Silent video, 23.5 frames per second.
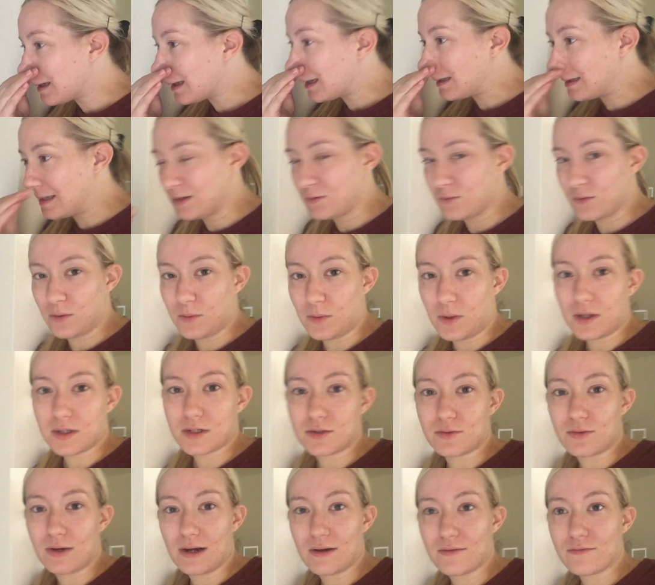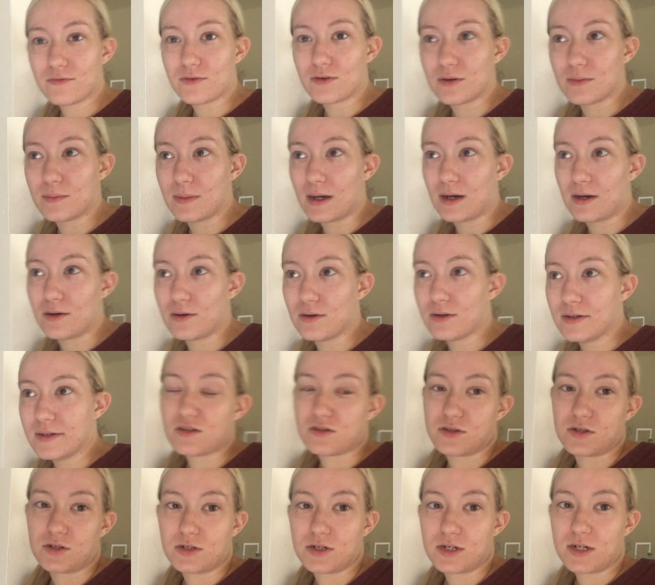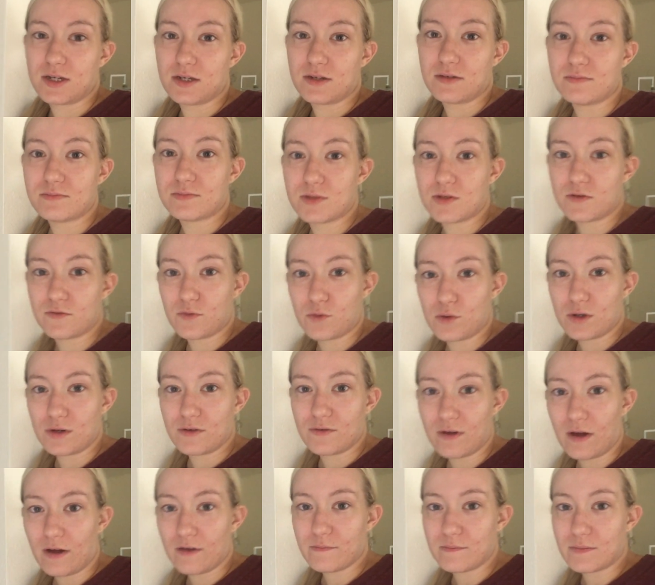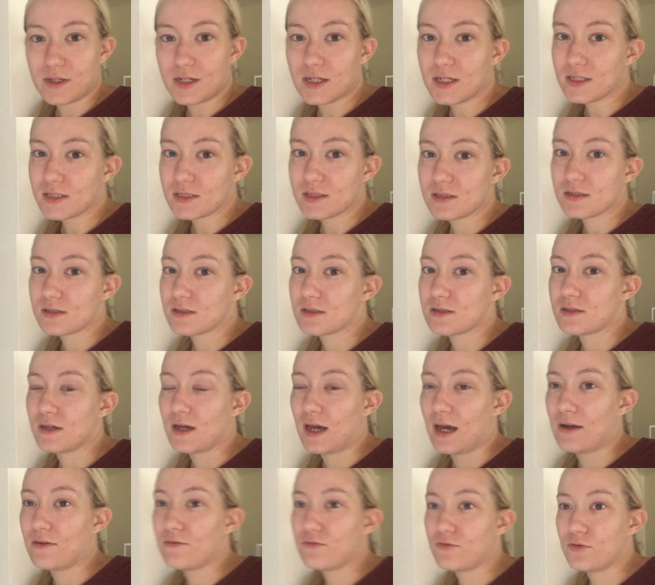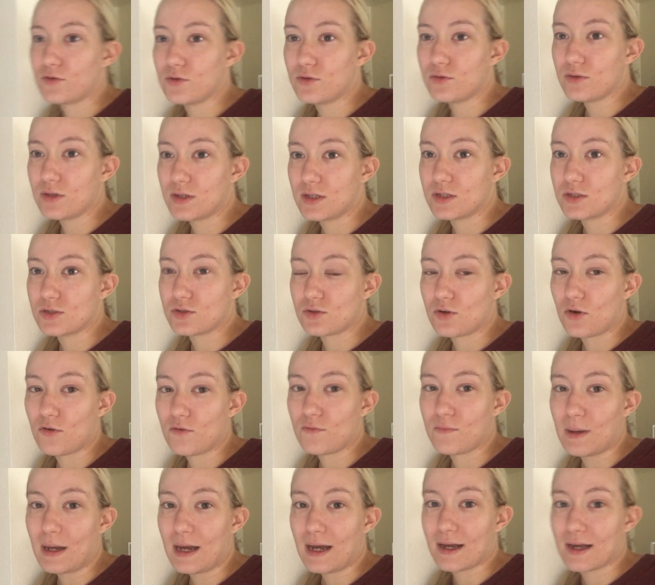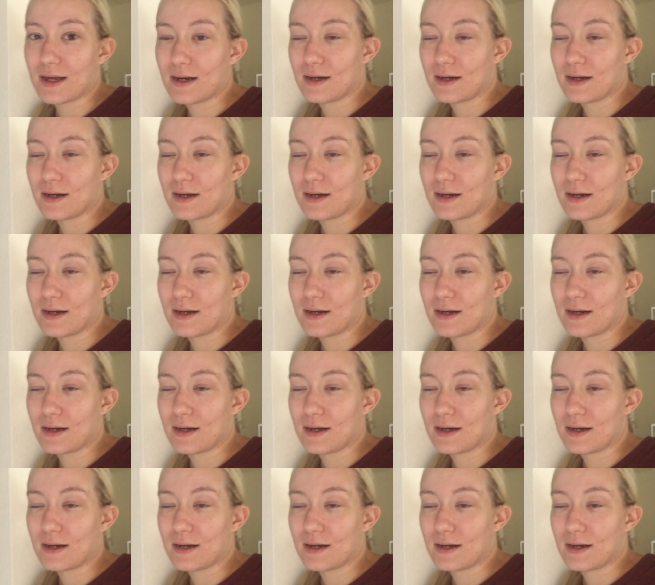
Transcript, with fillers: and then we walked around for about 30 to 45 minutes, had food, and then drove back.